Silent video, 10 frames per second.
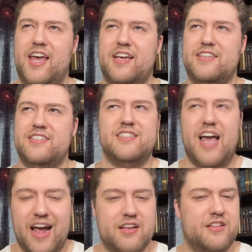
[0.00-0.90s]

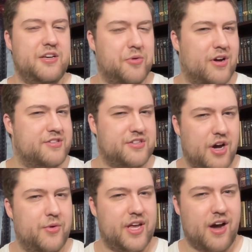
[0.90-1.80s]
exactly what's
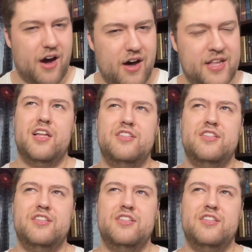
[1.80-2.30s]
going on.